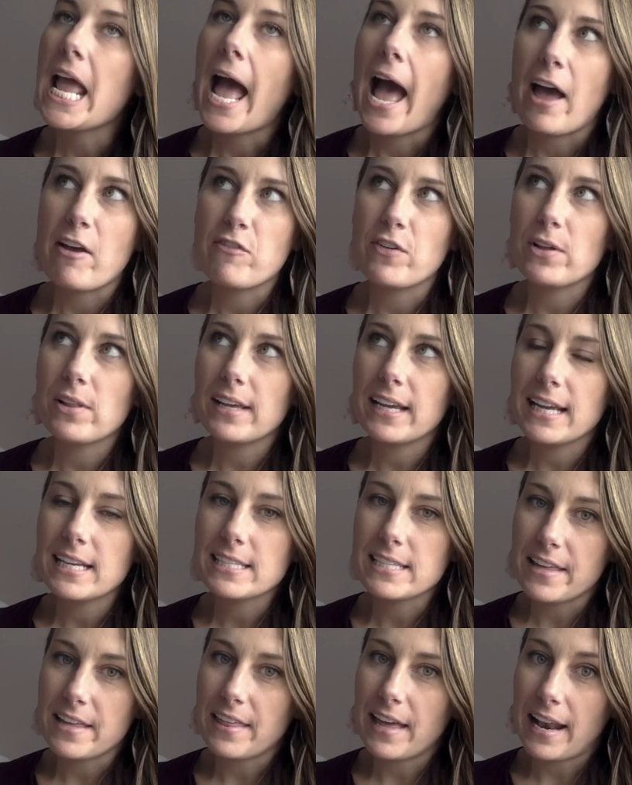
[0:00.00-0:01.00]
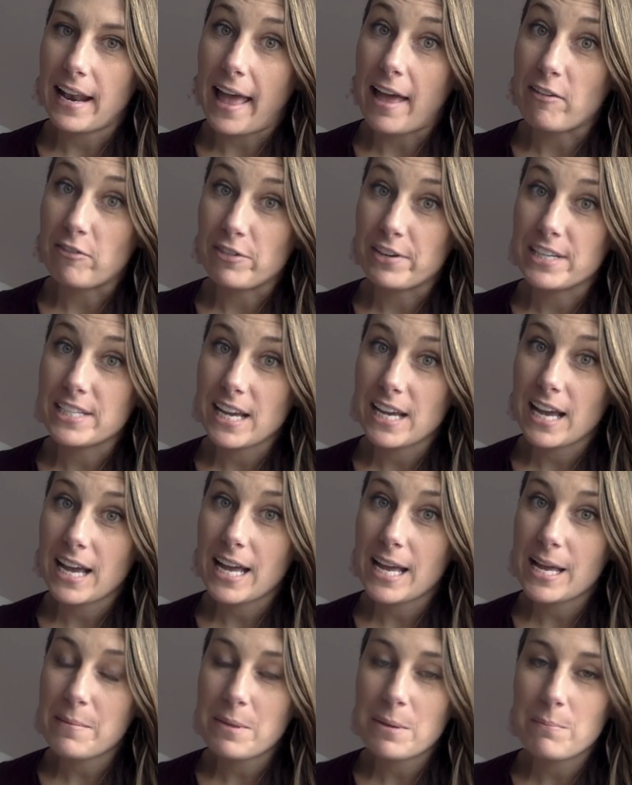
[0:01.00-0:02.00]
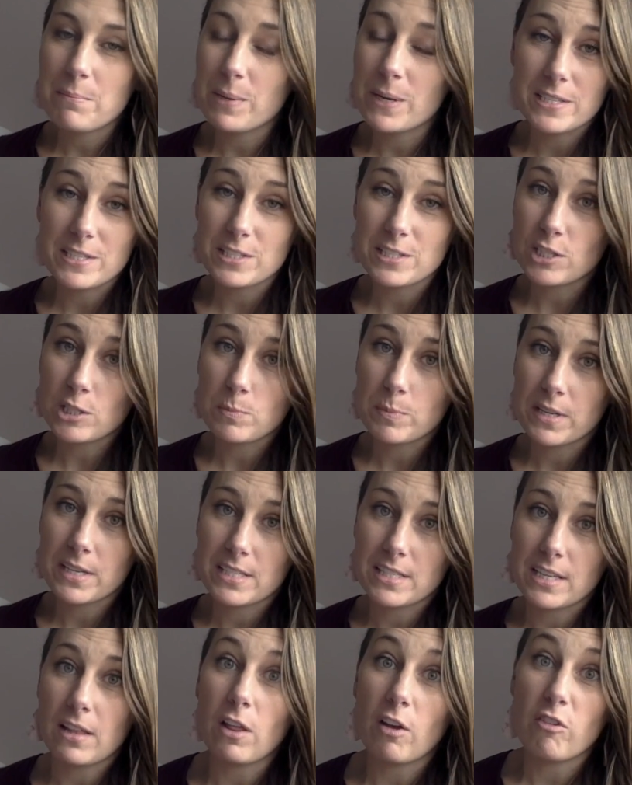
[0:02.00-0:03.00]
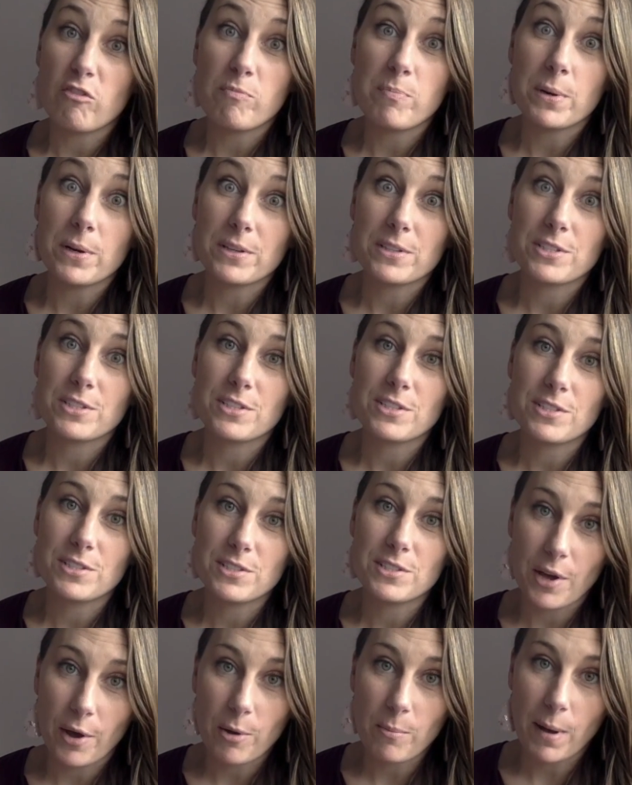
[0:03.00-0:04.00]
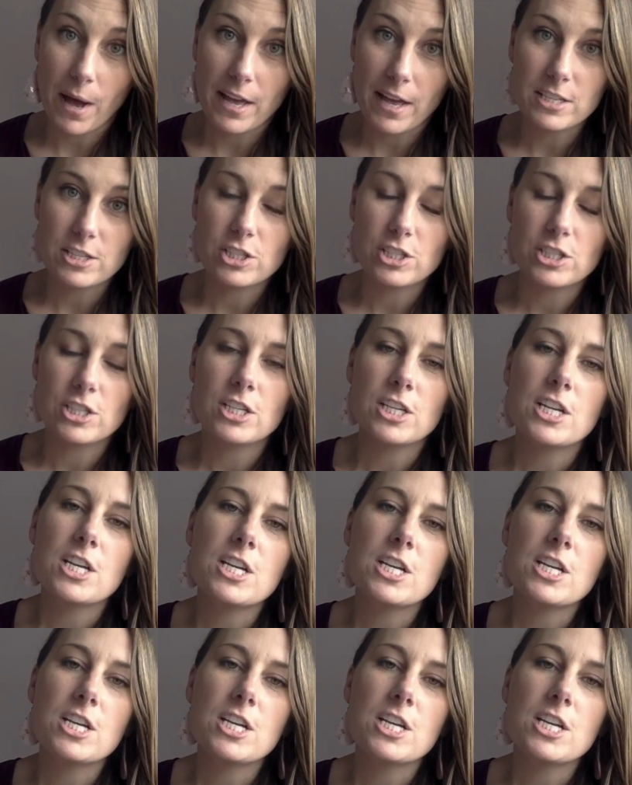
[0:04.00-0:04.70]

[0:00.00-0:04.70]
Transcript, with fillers: I feel like I say that every time, but it's just because I love books so much.